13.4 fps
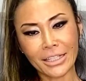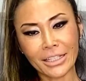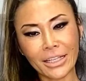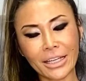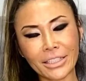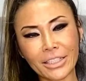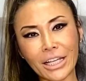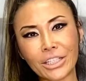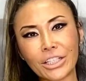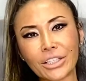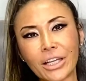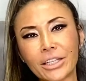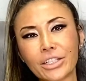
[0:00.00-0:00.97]

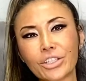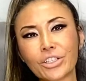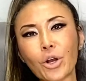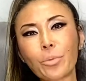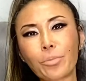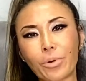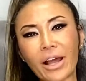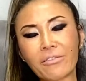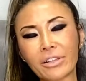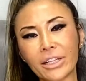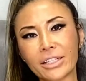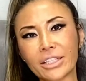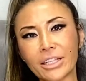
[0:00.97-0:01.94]
it is so
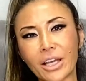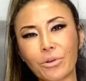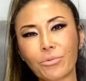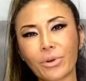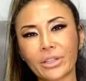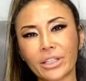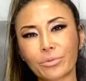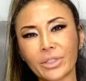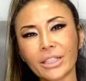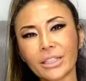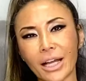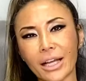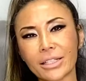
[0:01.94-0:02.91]
prevalent, and what they
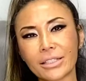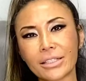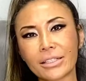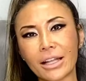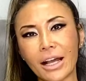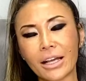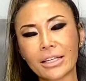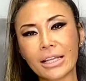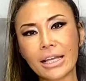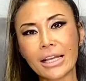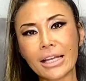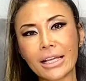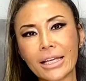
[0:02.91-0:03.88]
realize is that
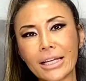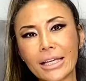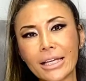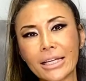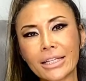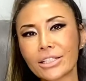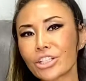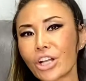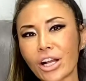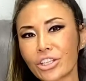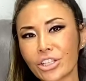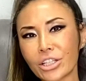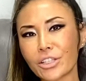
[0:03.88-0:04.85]
it is
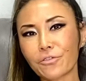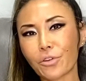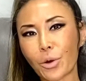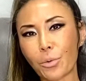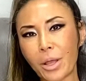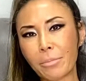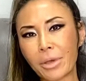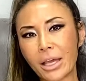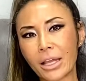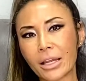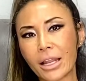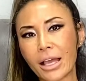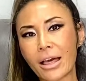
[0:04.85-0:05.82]
not just for
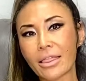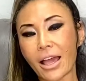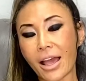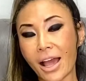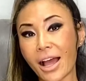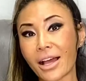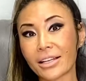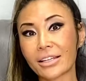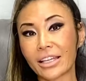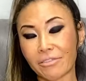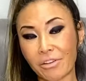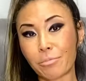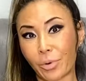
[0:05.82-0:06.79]
women that had
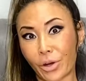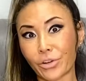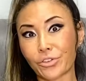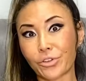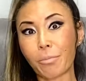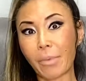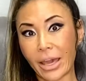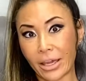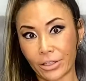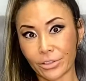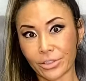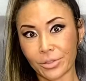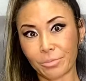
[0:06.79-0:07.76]
given birth to
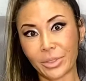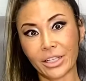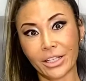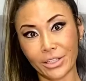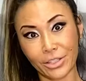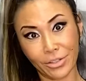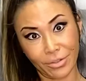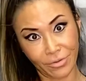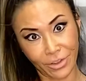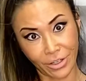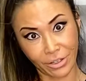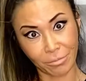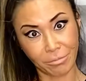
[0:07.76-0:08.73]
males, because
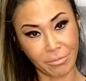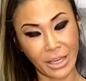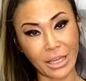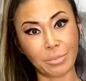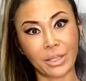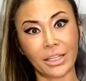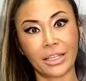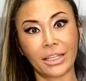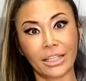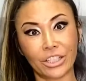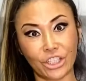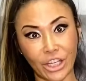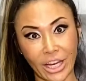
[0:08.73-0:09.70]
there may be
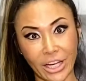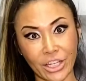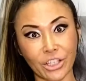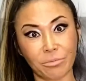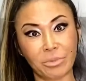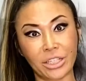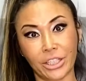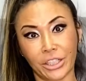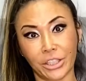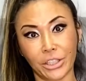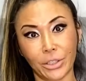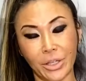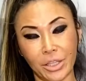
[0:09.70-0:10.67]
exchange of
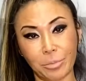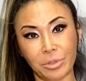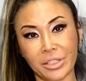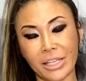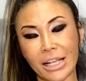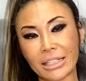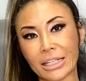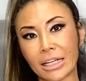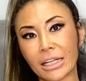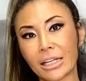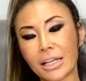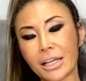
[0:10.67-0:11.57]
material in the placenta.